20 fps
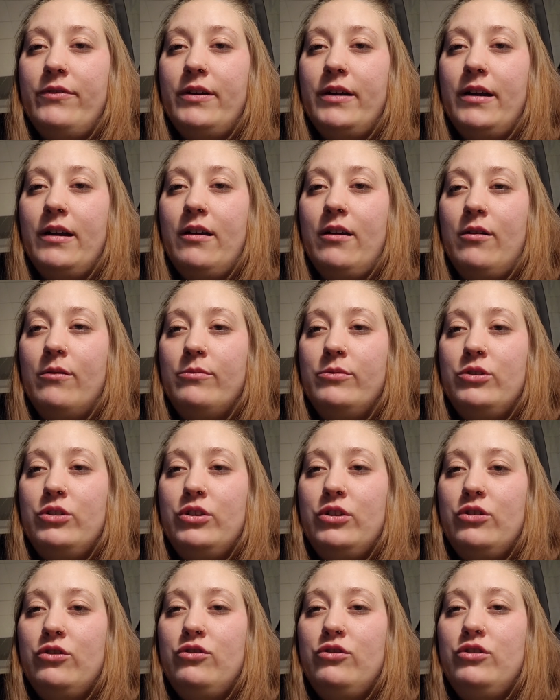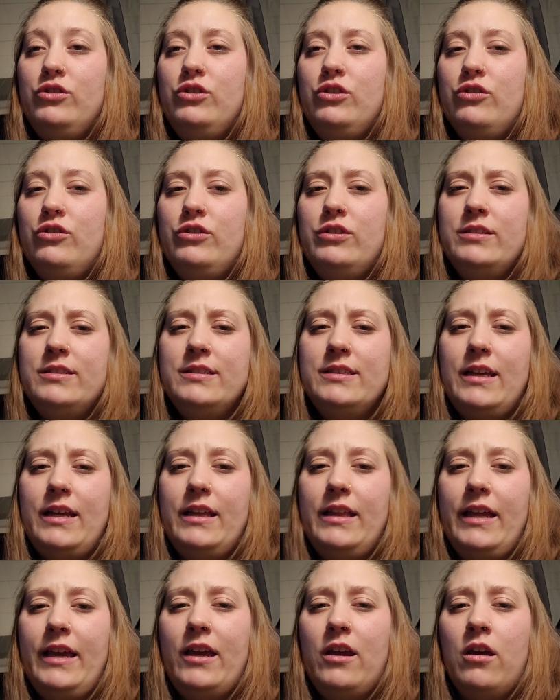for help, she'll just say
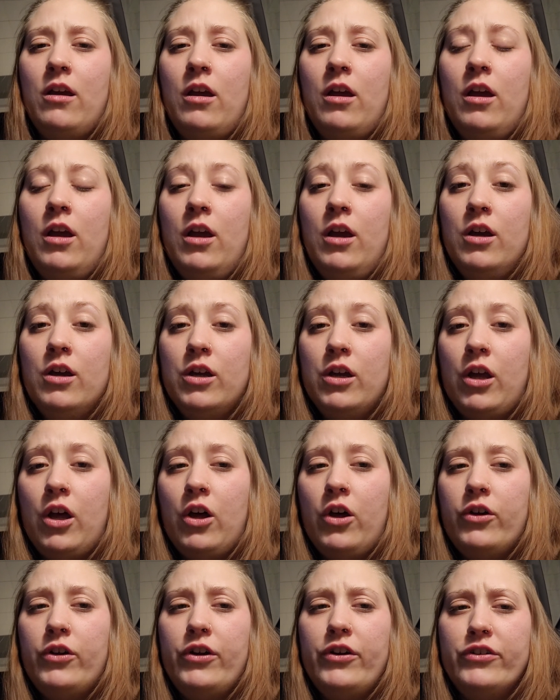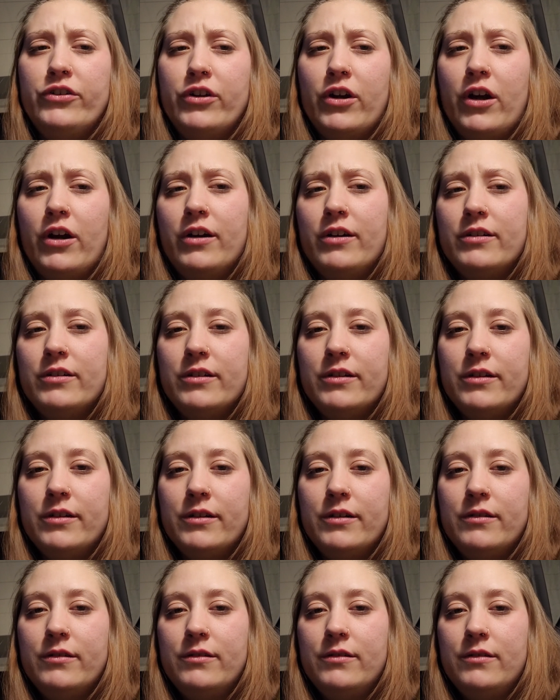like, call your
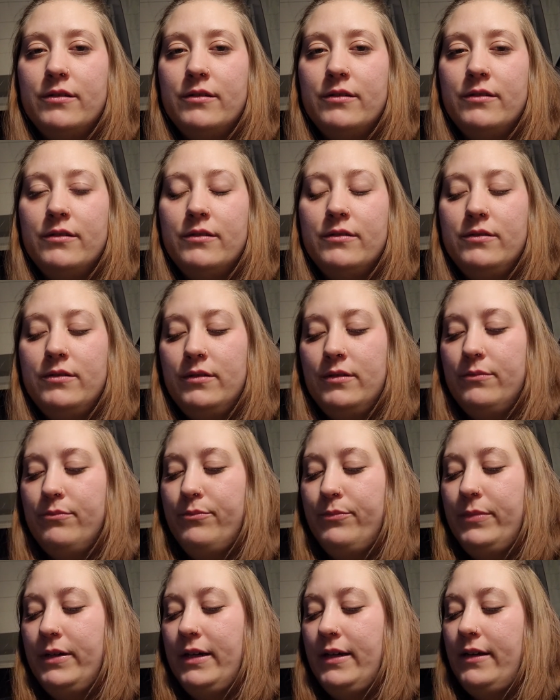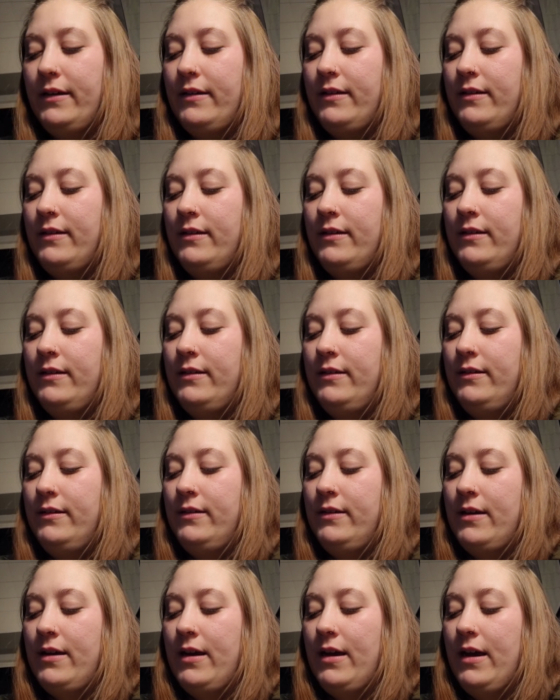doctor. But
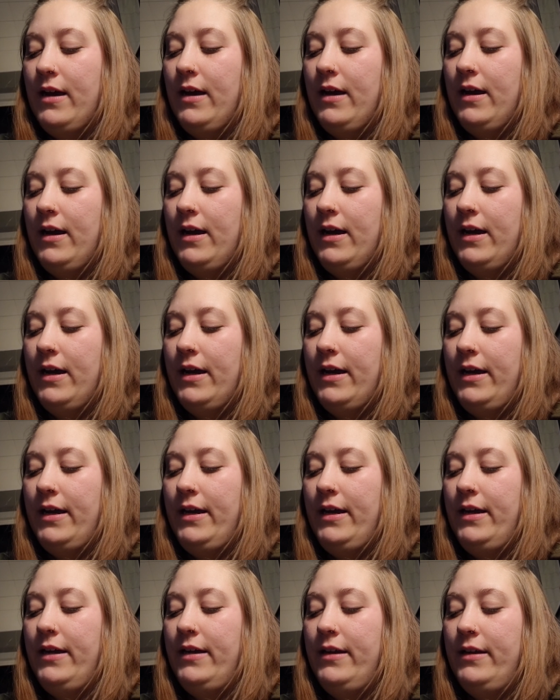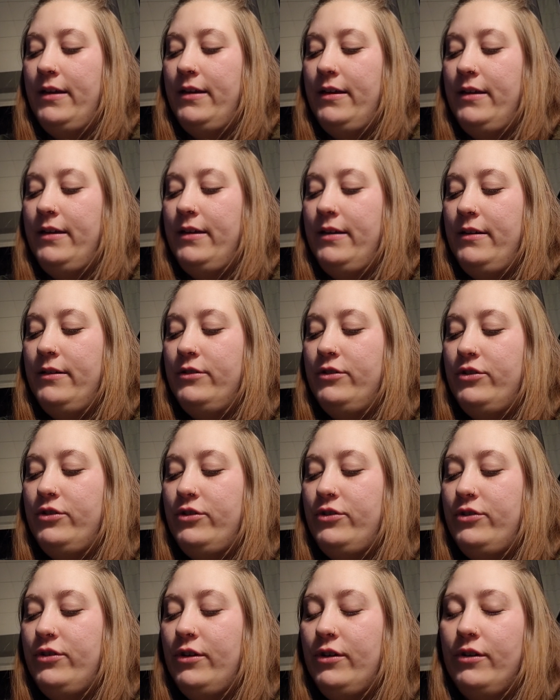I
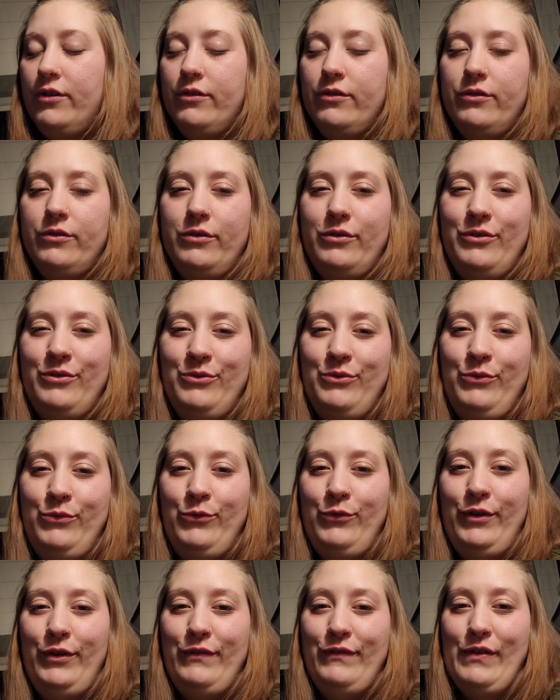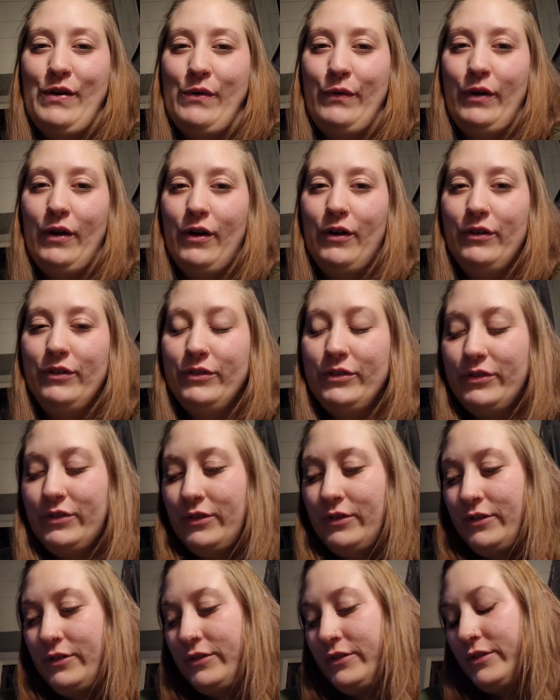struggle with phone
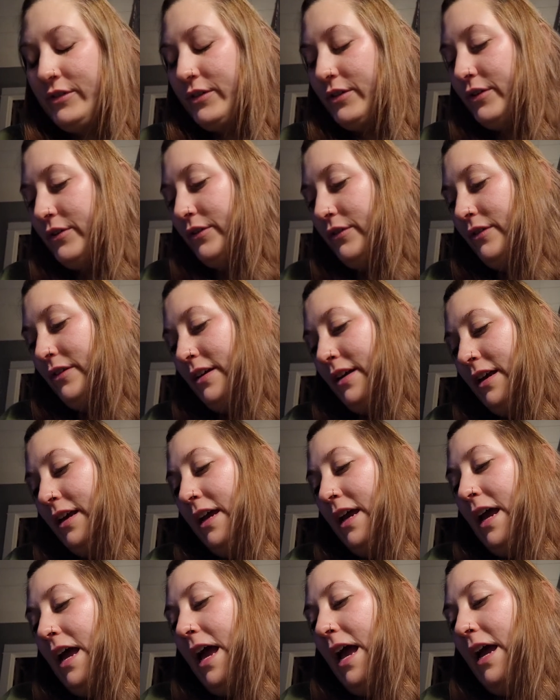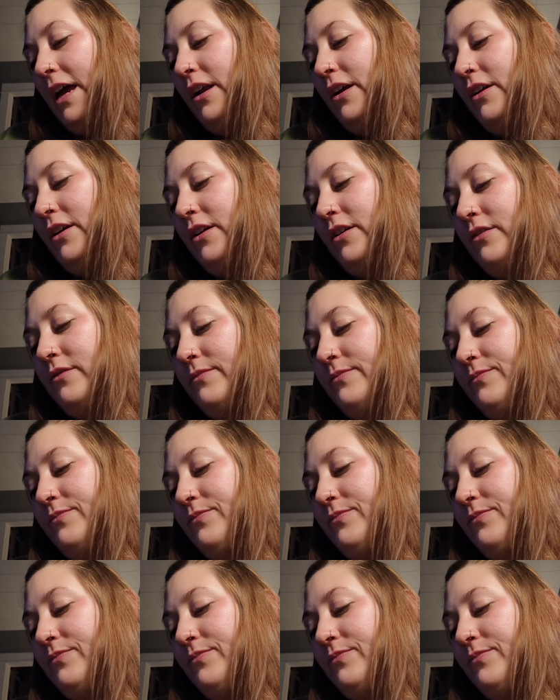calls, so I don't know.